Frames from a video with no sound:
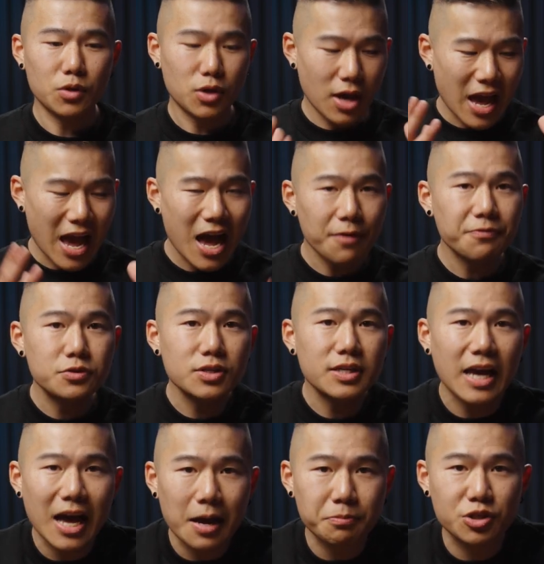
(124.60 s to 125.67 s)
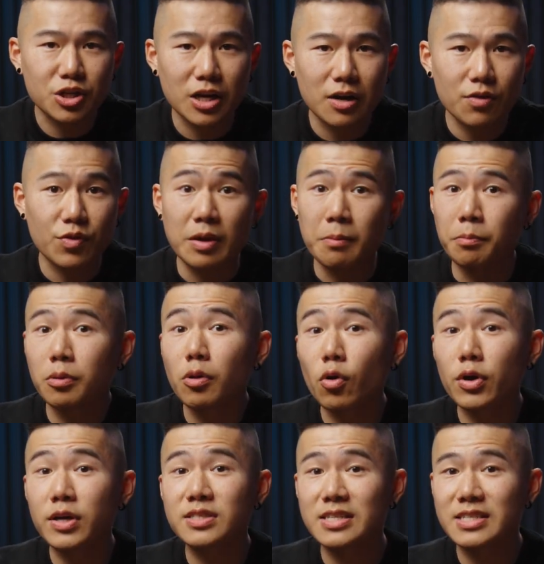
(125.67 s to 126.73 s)
you have to capture the
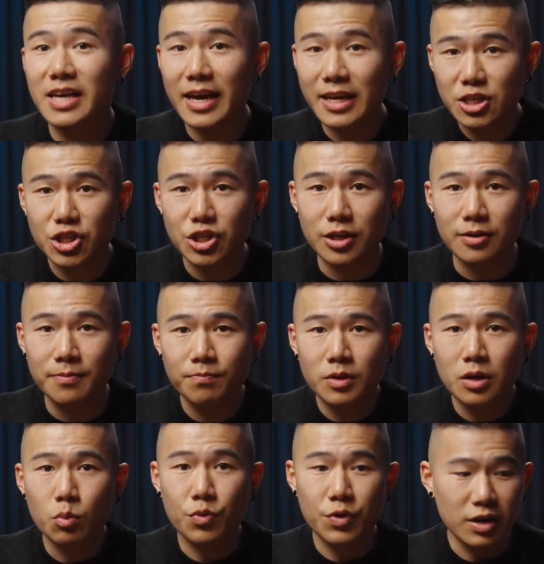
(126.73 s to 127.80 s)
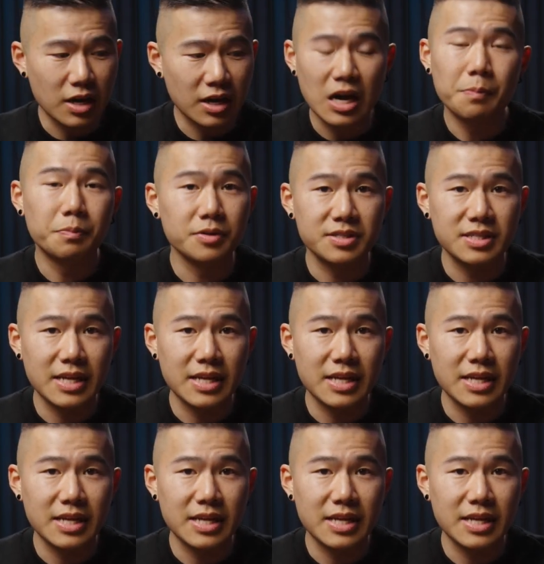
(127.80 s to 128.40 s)
employee's attention within a couple of